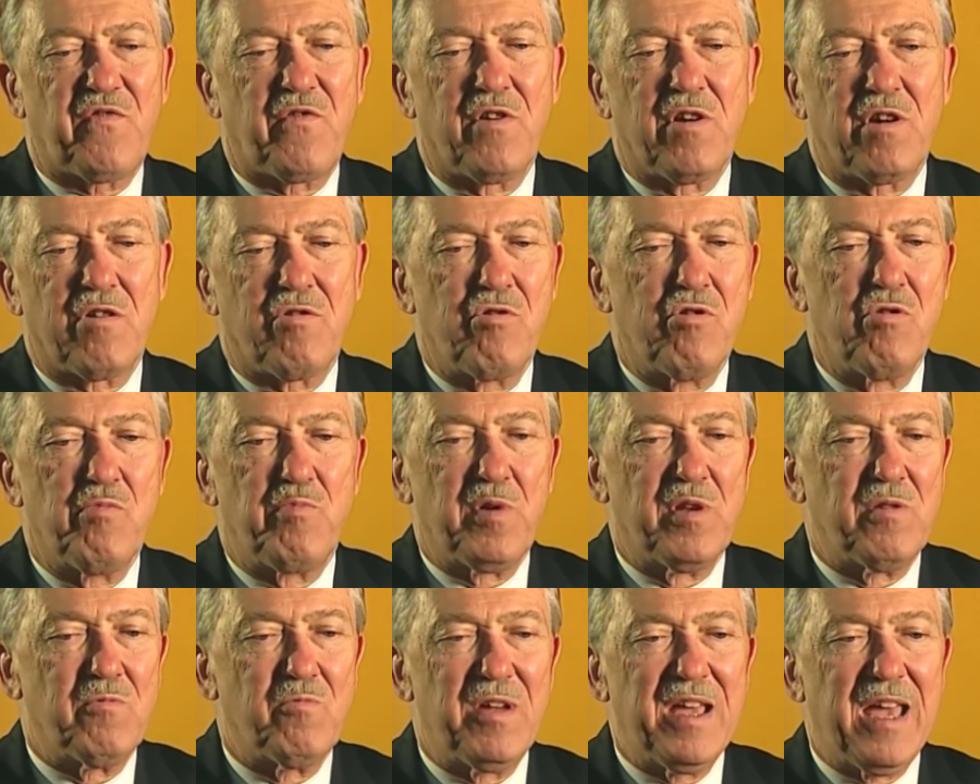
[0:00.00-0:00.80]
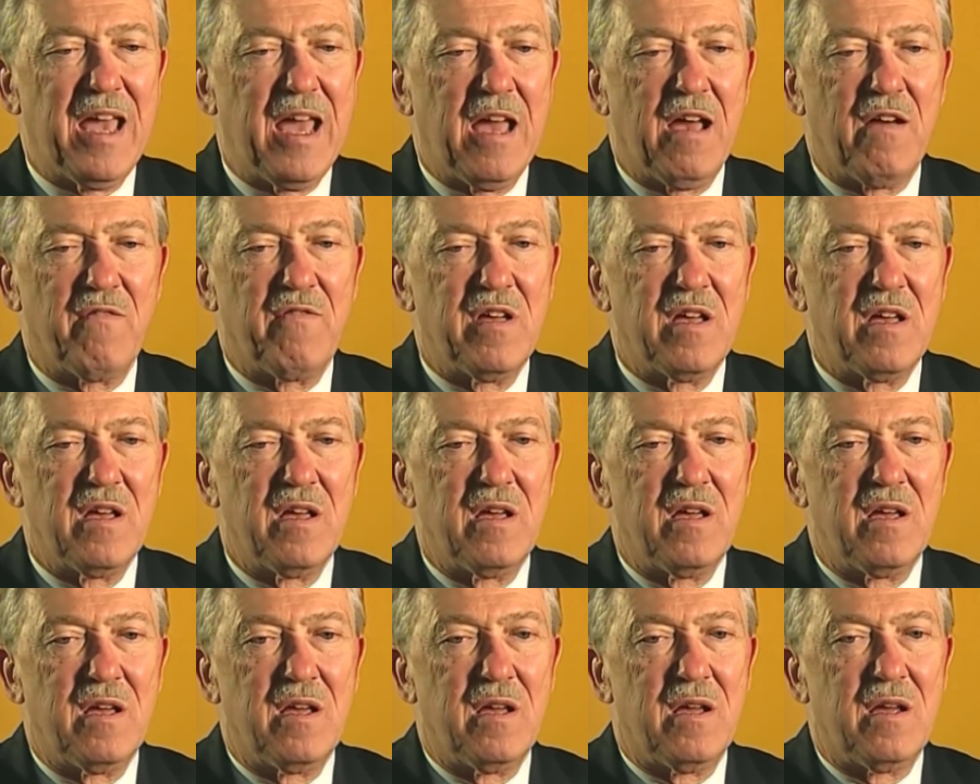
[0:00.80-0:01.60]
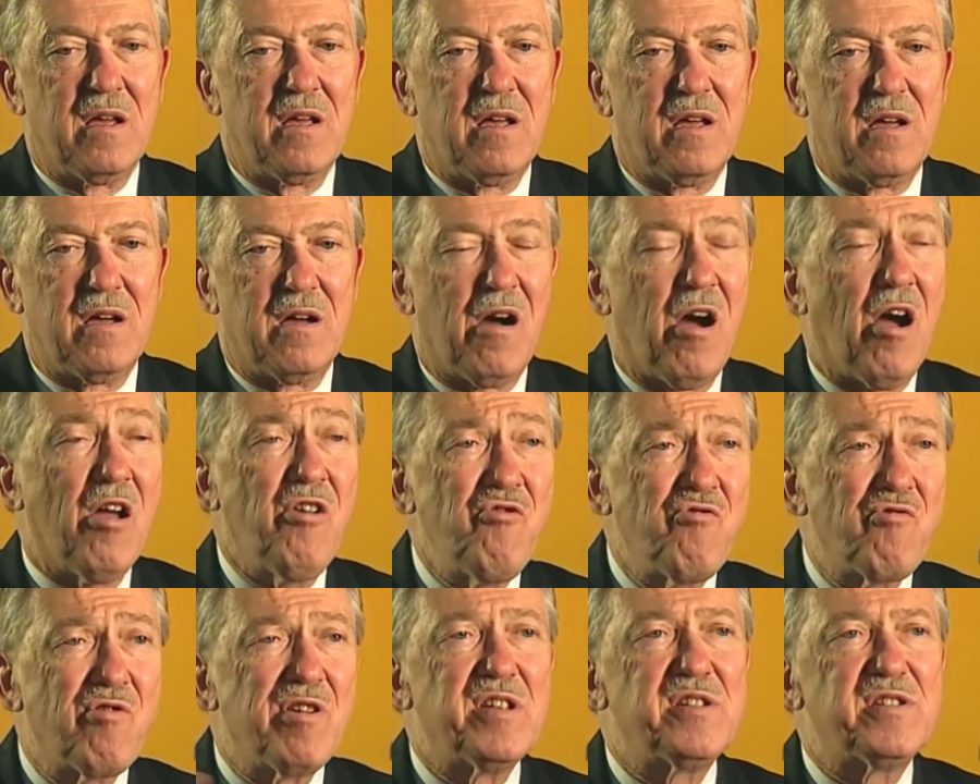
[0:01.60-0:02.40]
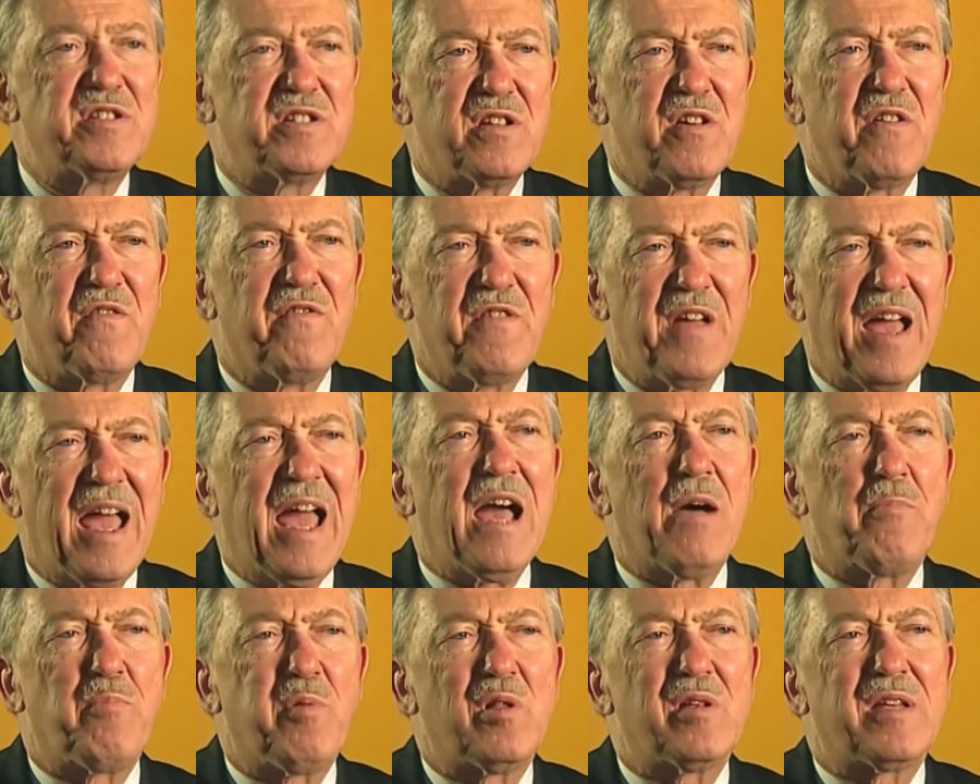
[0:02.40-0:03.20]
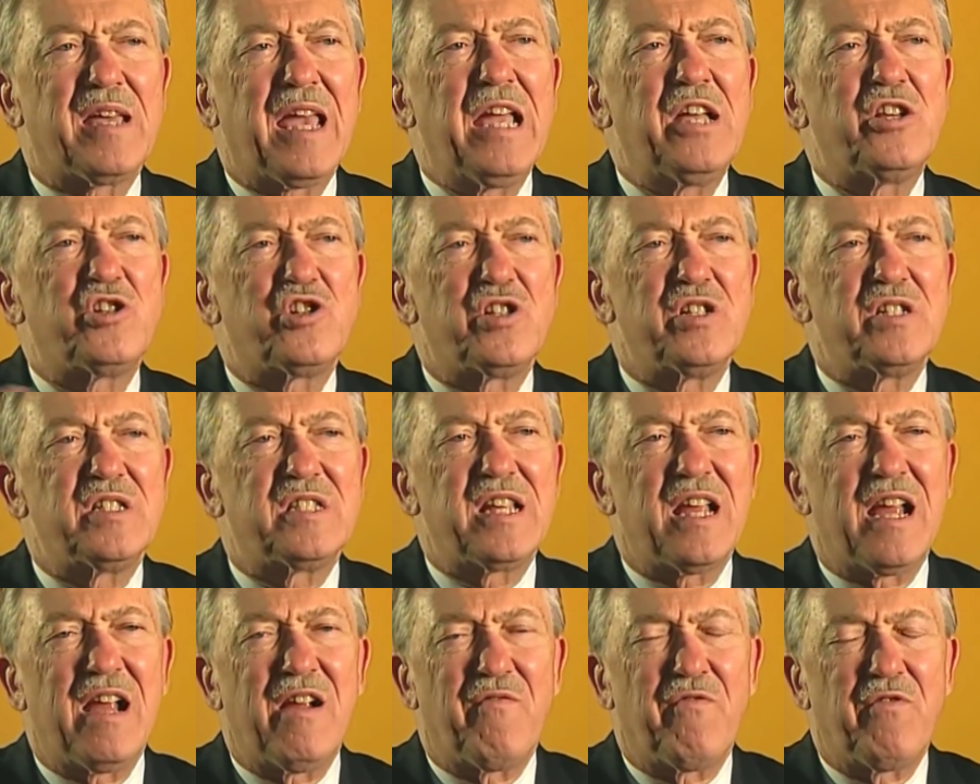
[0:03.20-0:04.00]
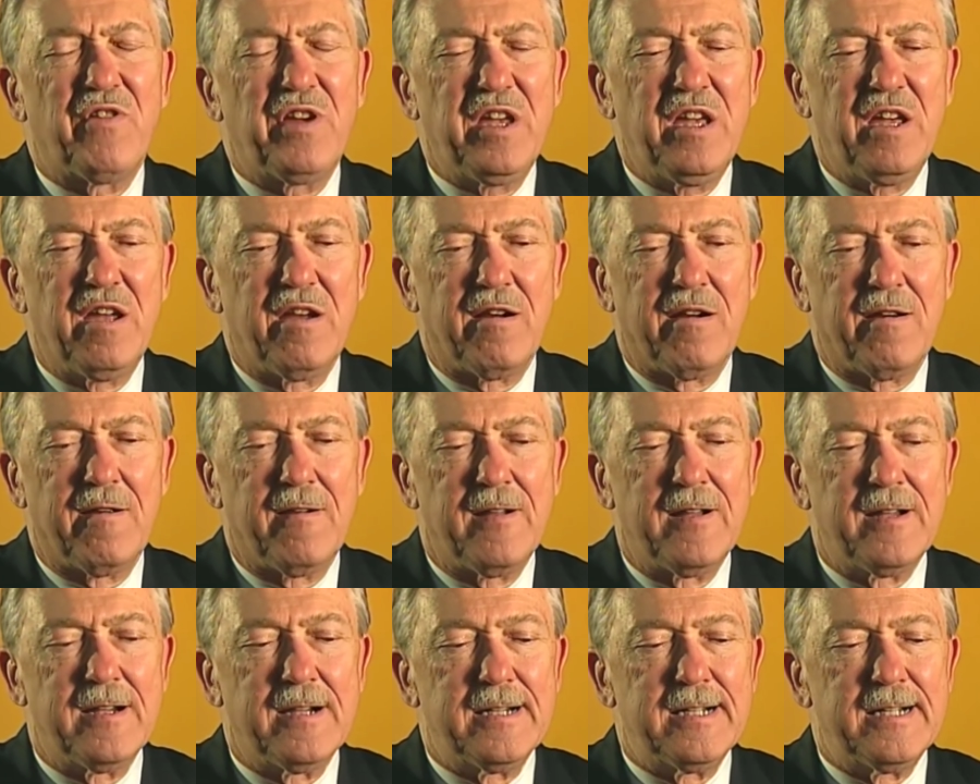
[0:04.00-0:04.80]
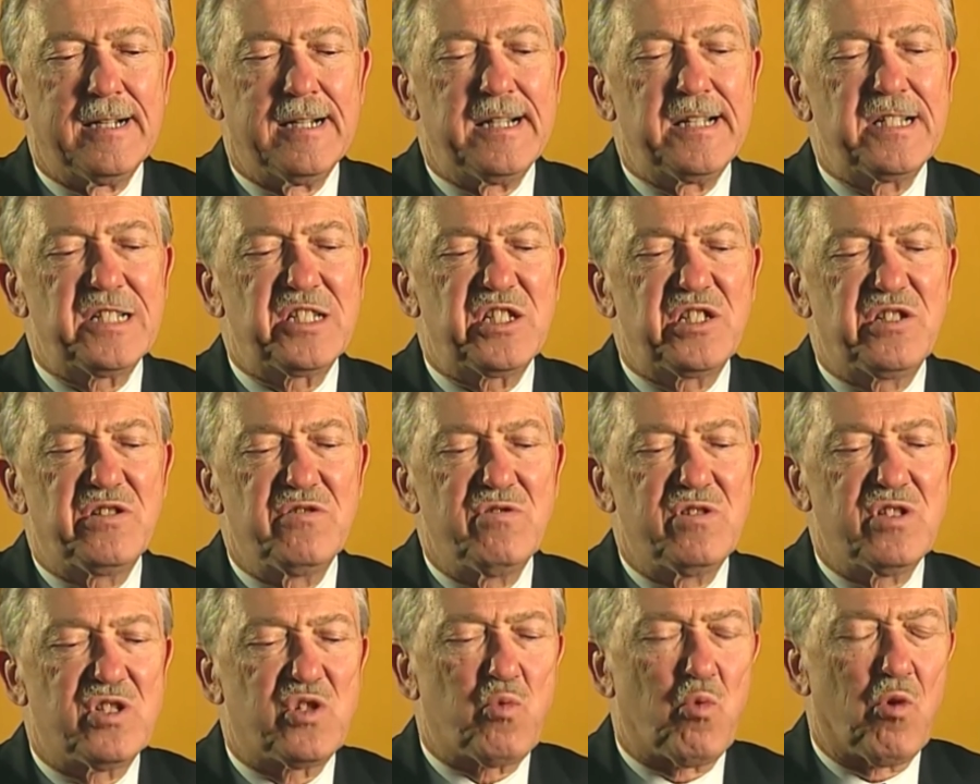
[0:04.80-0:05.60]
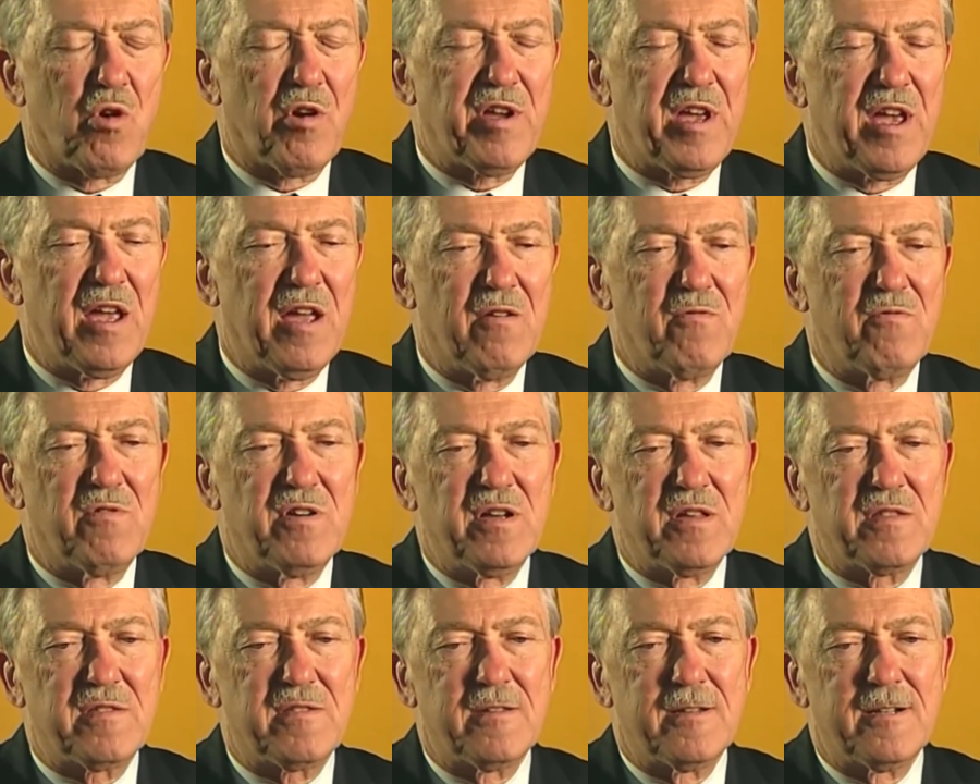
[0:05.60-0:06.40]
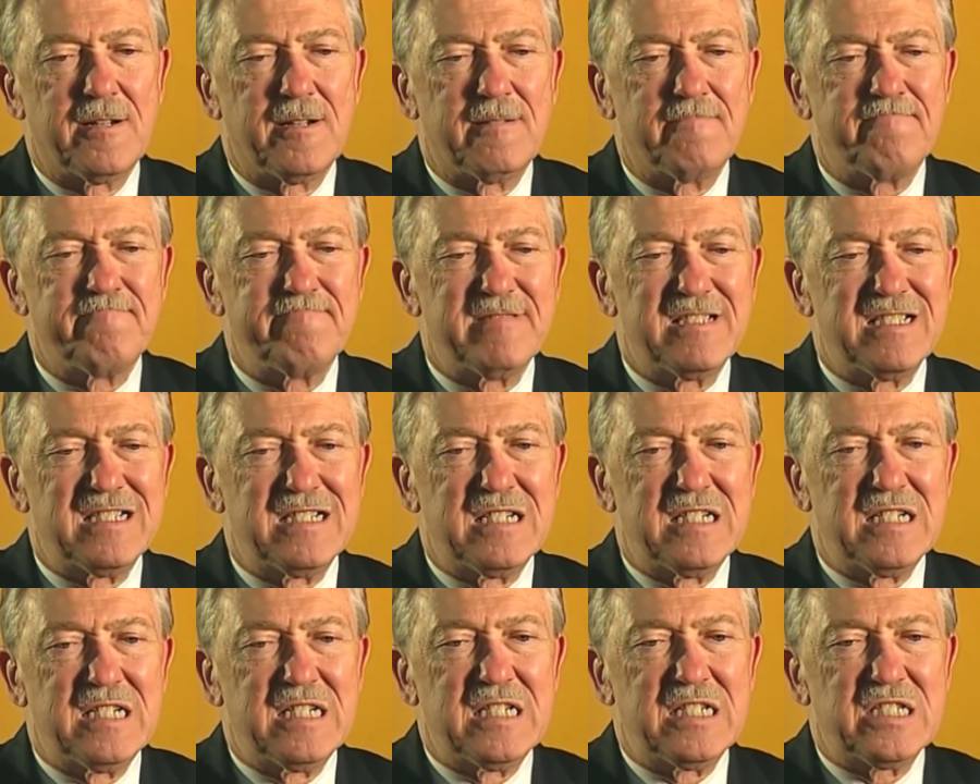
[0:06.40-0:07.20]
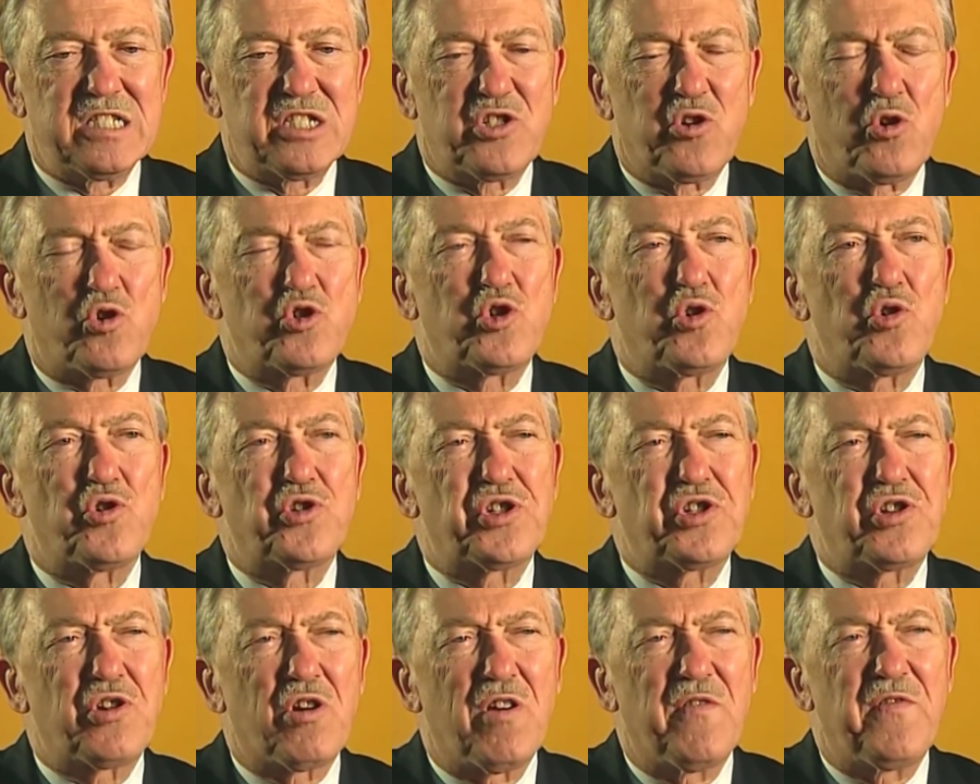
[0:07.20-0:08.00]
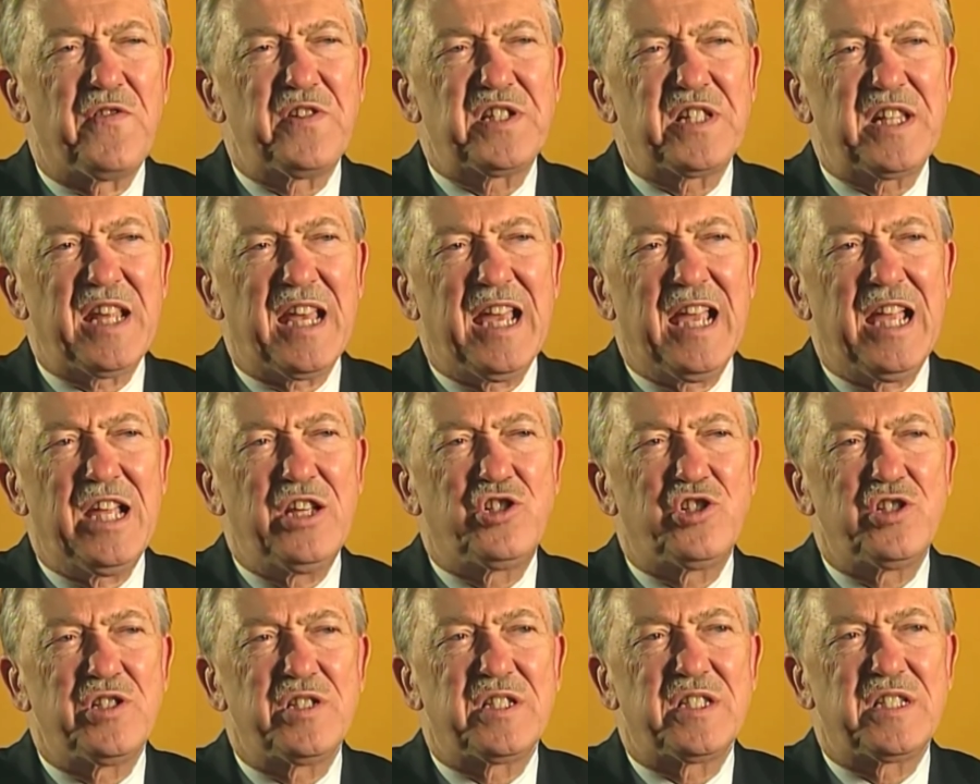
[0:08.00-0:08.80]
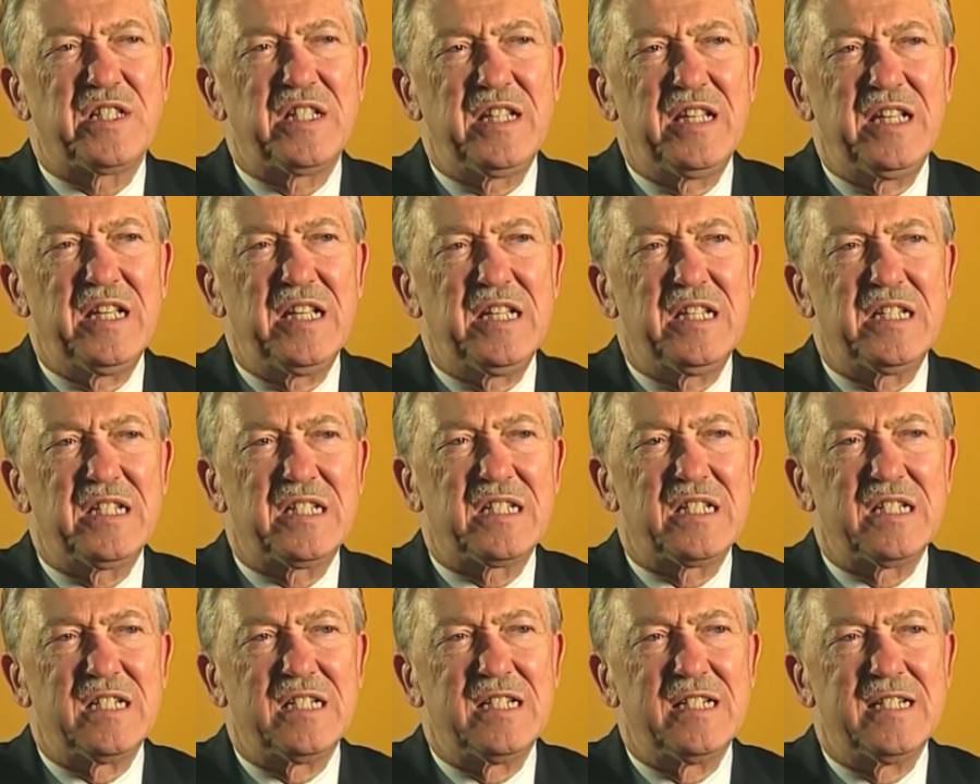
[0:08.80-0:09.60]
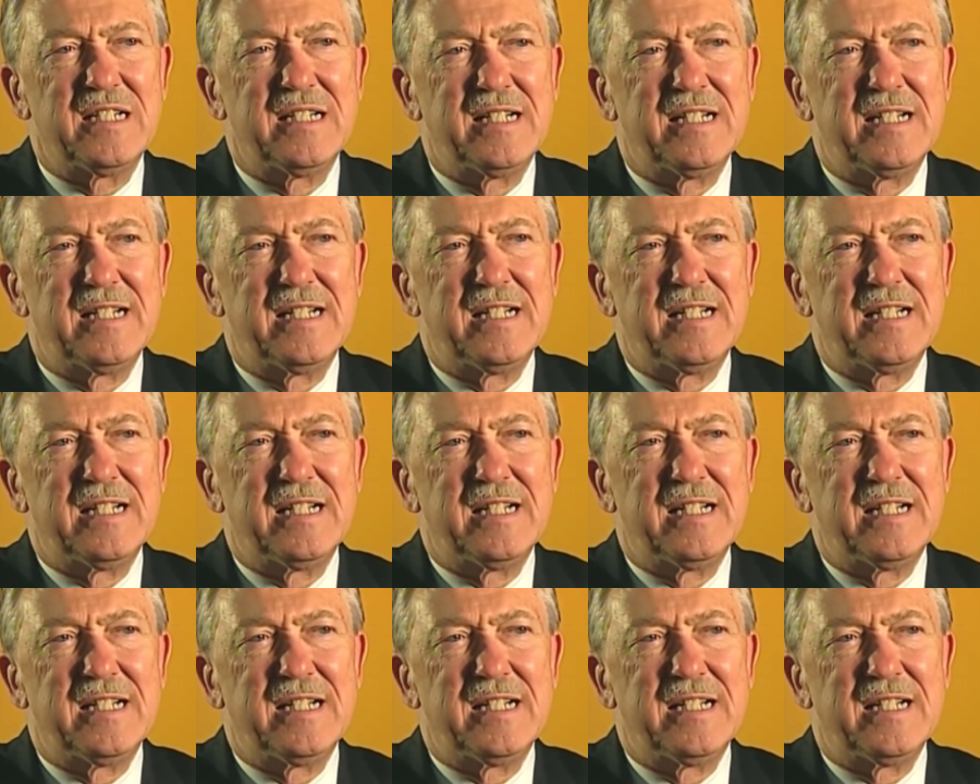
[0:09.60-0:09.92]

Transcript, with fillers: for a group. And we have uh, hundreds of applications every year students working with uh, social service agencies, uh,